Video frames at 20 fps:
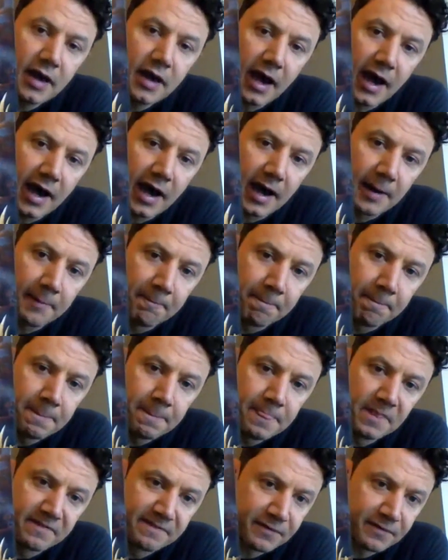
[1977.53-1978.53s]

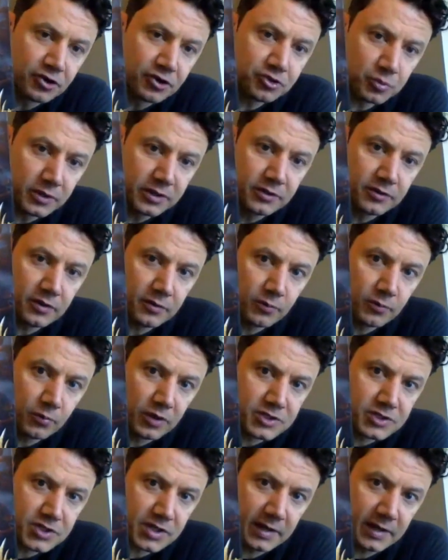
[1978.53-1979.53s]
The first one
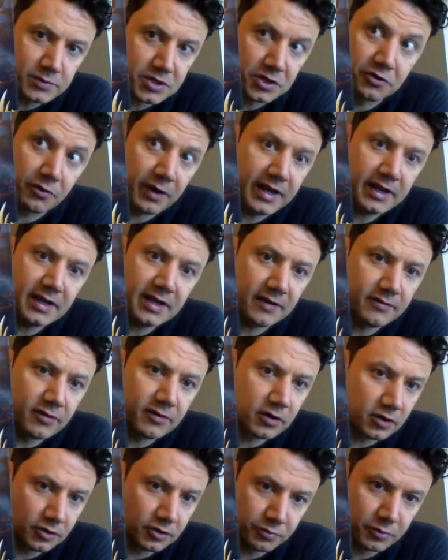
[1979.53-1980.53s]
was a great
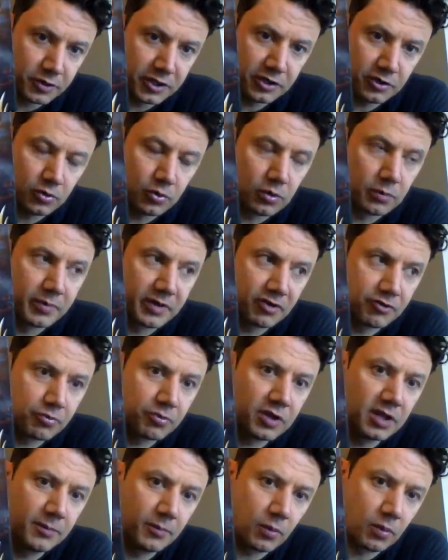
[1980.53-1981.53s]
cover. It looked really cool, but it's
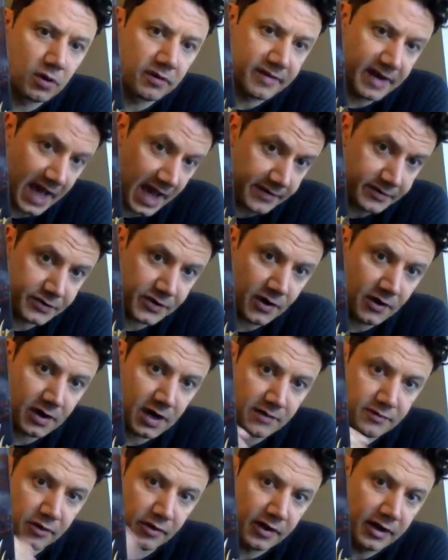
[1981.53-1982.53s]
really more of an avatar
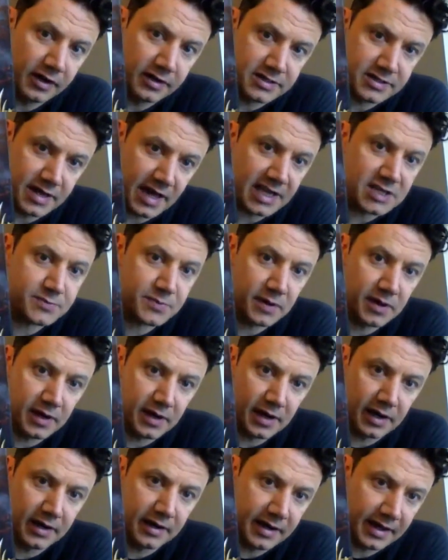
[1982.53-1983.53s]
cover than it is
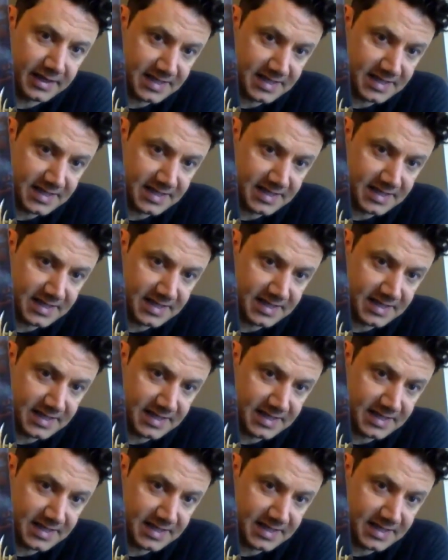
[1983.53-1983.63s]
an